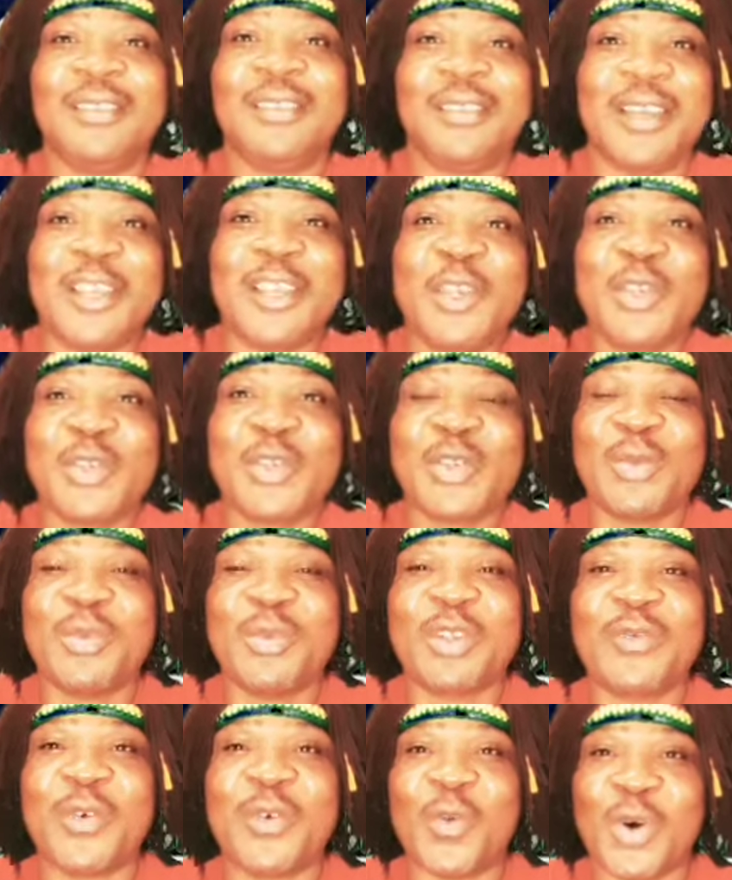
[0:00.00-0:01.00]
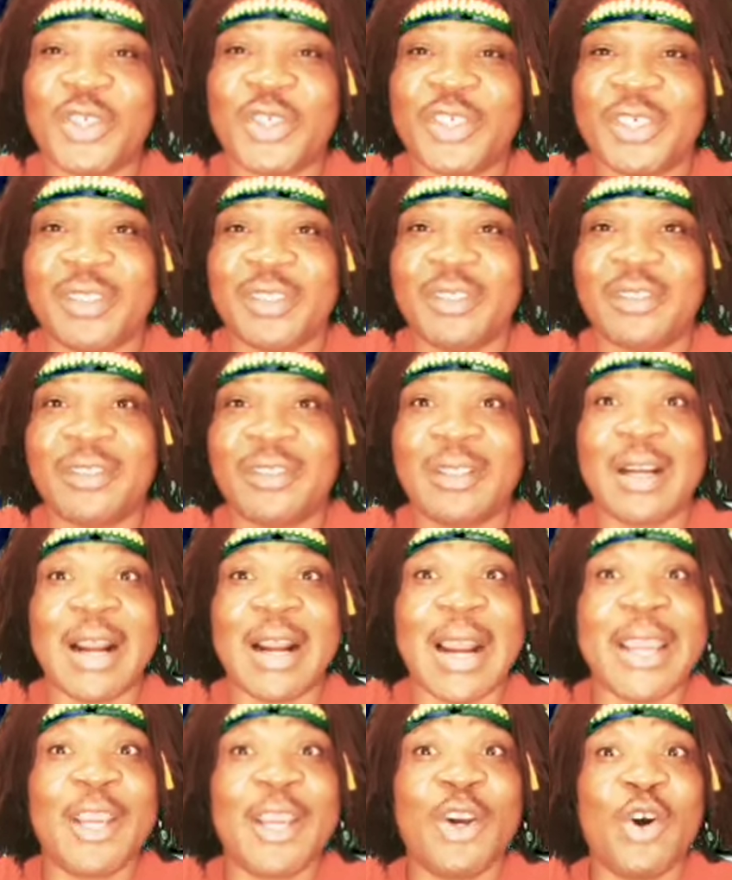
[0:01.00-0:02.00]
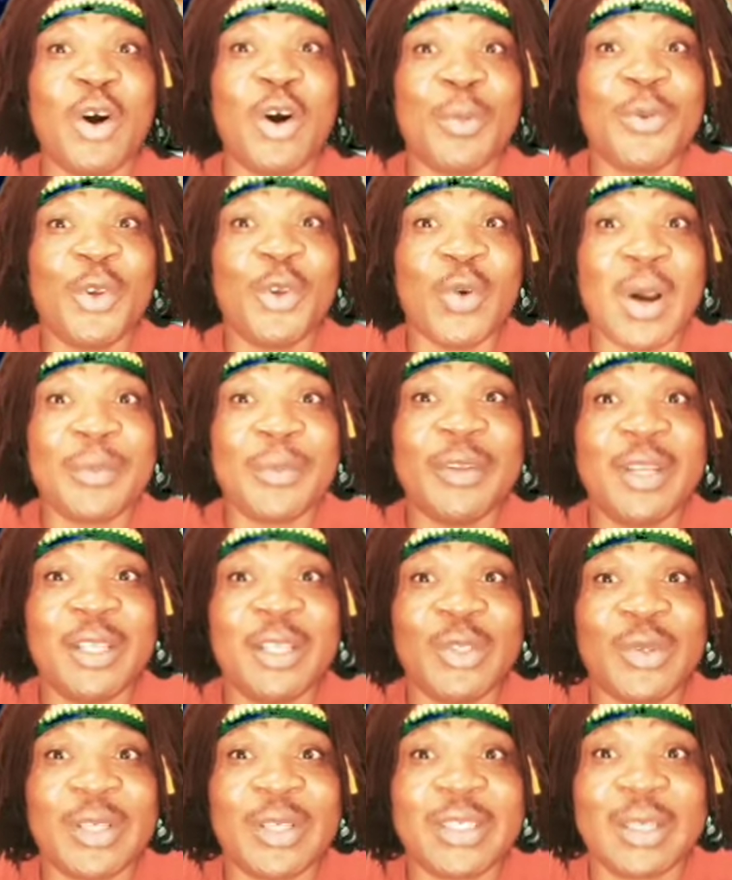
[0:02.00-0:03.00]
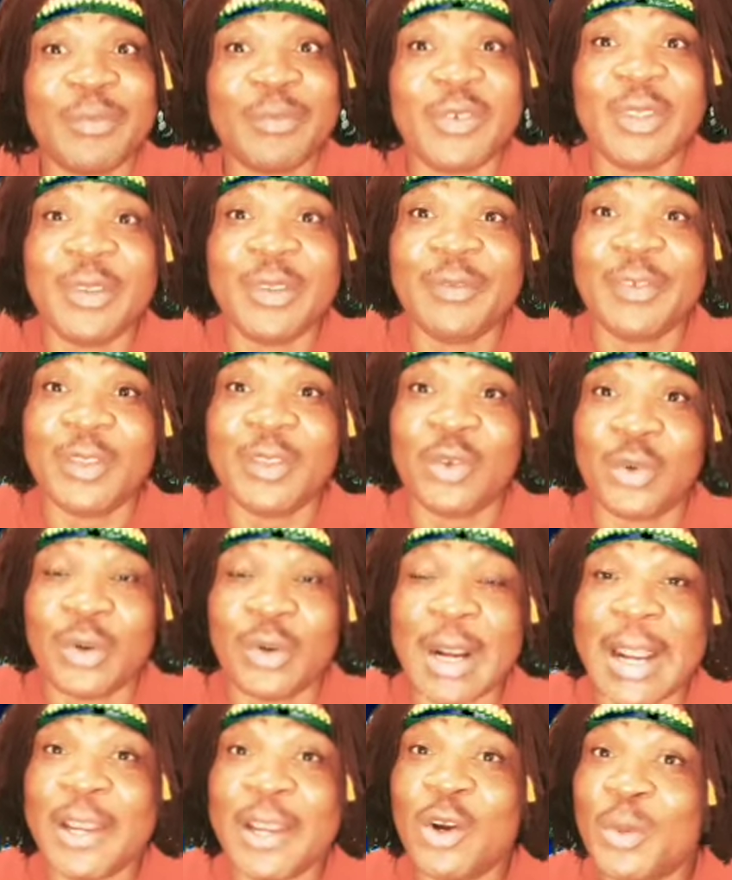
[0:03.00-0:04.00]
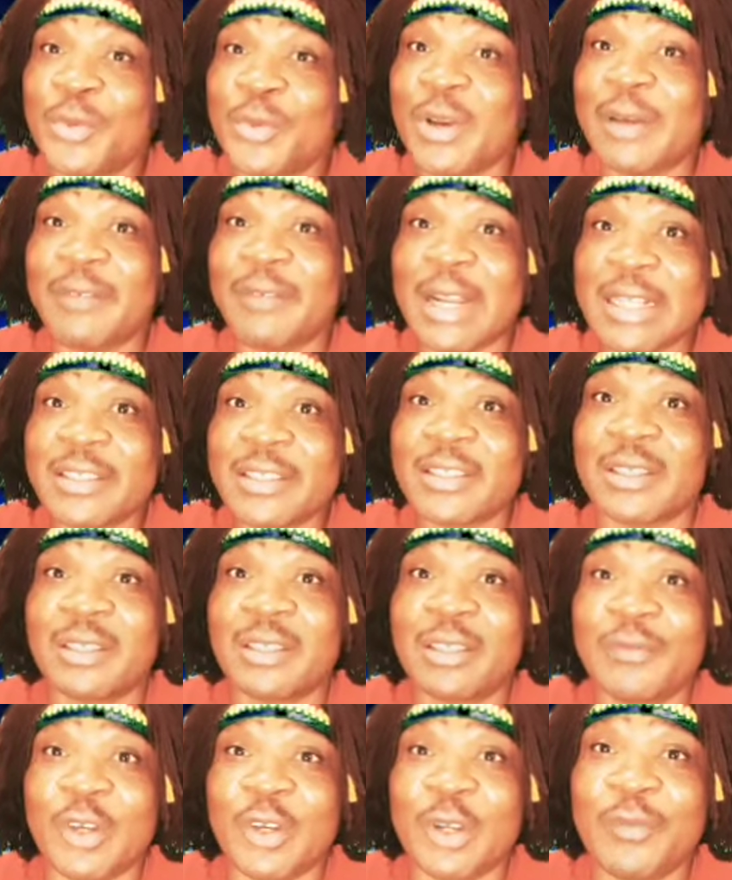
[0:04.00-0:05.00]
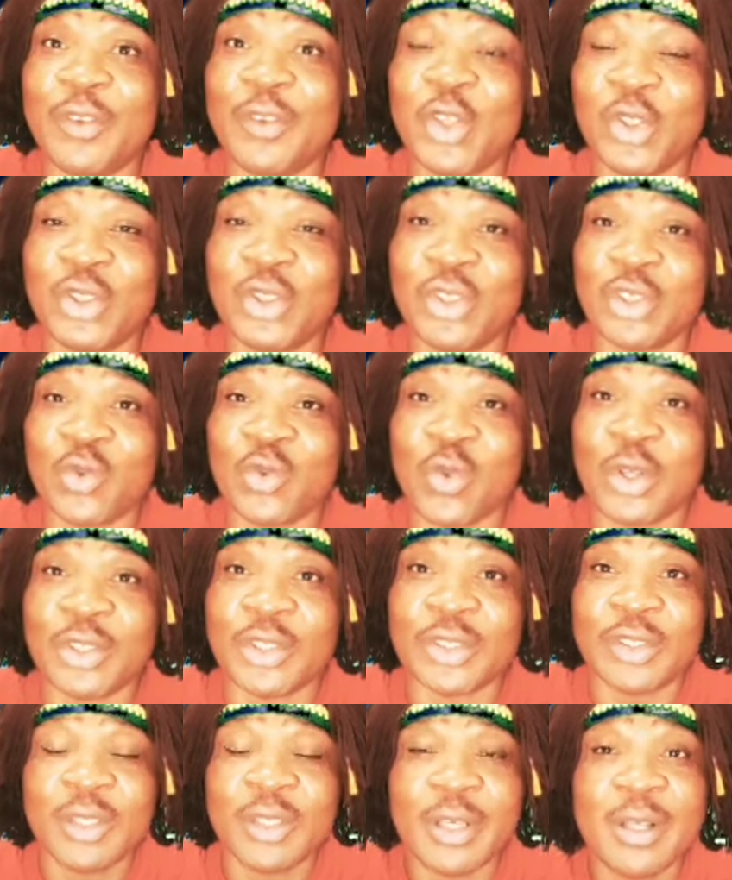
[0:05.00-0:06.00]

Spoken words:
Thank you so much for watching. I hope you have been educated with this video. I hope you have learned something from the video you just watched.